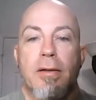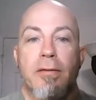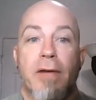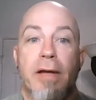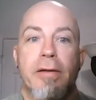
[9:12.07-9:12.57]

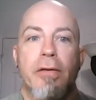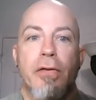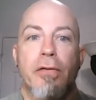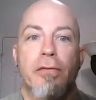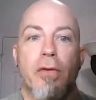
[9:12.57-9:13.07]
find
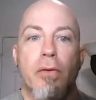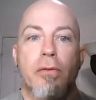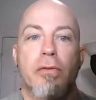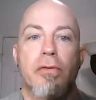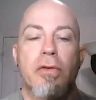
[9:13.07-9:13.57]
the
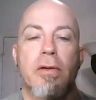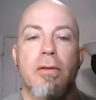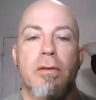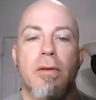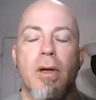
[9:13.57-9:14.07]

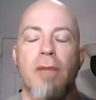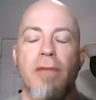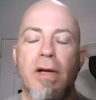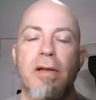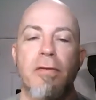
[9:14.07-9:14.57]

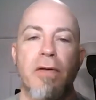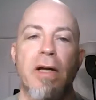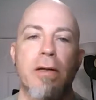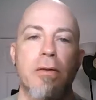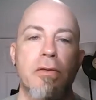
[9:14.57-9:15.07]
find the
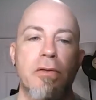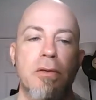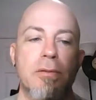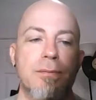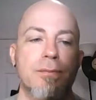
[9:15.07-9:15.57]

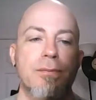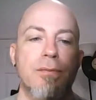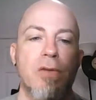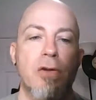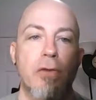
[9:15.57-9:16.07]
files
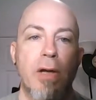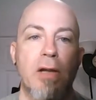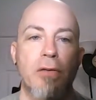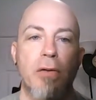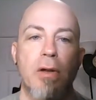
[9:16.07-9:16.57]
to
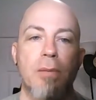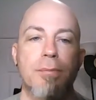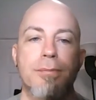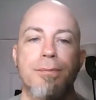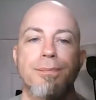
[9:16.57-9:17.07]
transfer
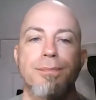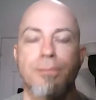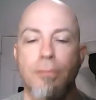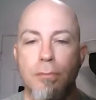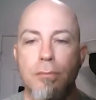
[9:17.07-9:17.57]
them
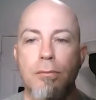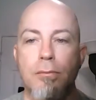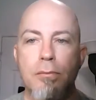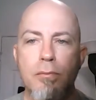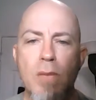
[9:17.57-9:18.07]

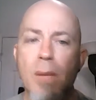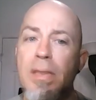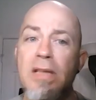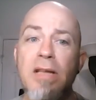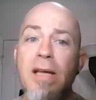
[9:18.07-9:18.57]

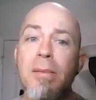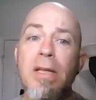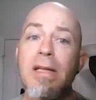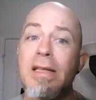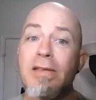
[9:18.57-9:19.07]
because I am
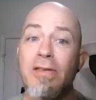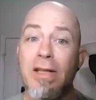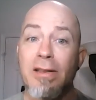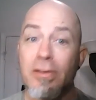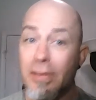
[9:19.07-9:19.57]
the least
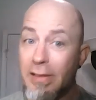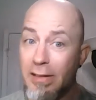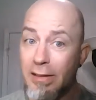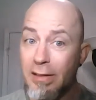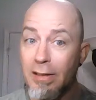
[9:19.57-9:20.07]

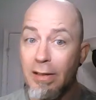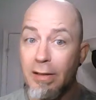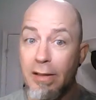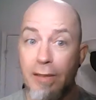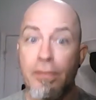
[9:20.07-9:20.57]
technically
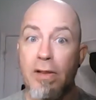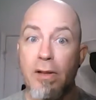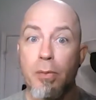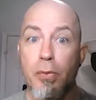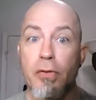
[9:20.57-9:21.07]

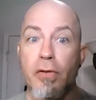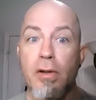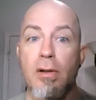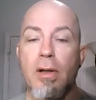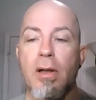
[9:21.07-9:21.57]
gifted
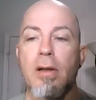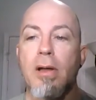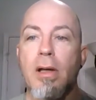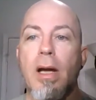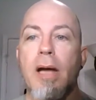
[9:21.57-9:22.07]
person
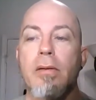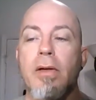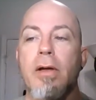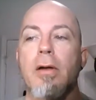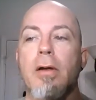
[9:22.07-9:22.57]
out
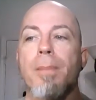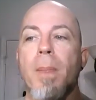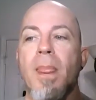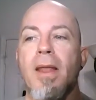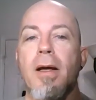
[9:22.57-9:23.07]
there.
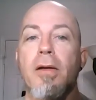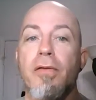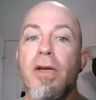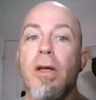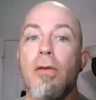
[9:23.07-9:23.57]
The
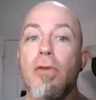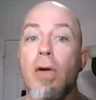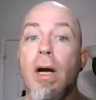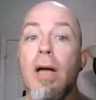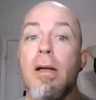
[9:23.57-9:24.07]
videos
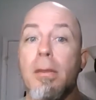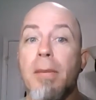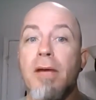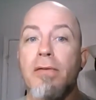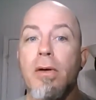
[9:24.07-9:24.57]
are on
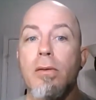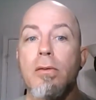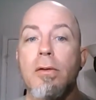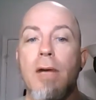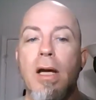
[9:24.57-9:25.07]
my
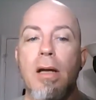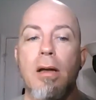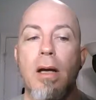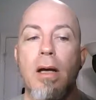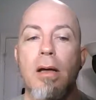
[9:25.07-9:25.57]
phone,
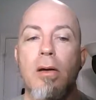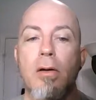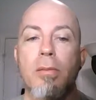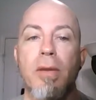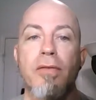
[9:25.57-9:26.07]
and I
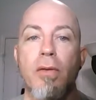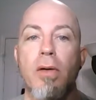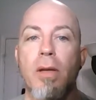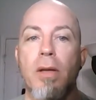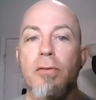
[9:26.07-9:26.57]
hook my
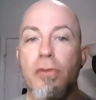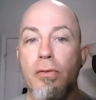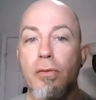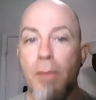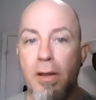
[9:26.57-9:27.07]
phone up
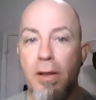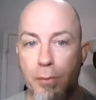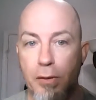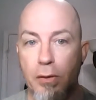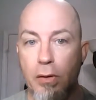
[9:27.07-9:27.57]
to my
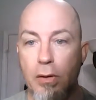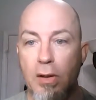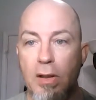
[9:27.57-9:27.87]
computer,